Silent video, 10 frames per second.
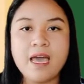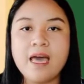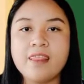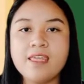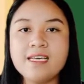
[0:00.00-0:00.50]

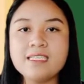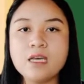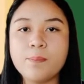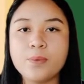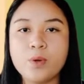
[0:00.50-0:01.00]
This
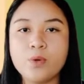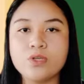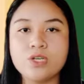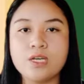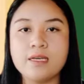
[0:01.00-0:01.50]
approach
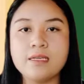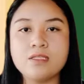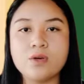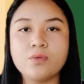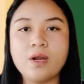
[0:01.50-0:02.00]

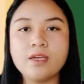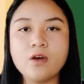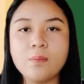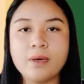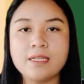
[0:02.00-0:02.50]

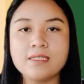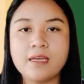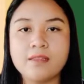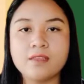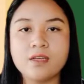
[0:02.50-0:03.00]
recommends
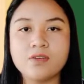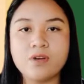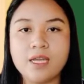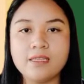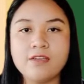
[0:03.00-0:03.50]

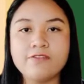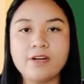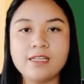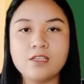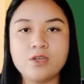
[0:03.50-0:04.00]
integrating
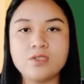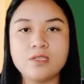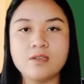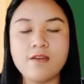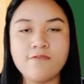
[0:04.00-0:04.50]
values in
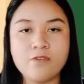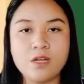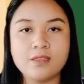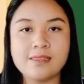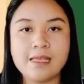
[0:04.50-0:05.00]

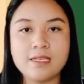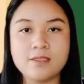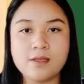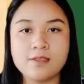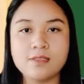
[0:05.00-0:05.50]
different
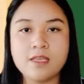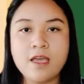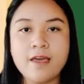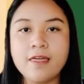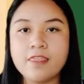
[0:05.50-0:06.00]
lessons
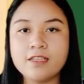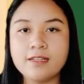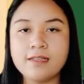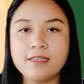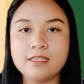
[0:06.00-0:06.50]
that
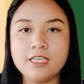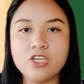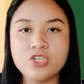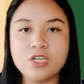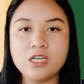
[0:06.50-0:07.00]
a
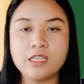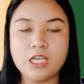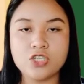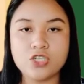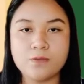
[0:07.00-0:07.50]
teacher
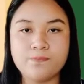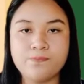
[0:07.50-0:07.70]
teaches.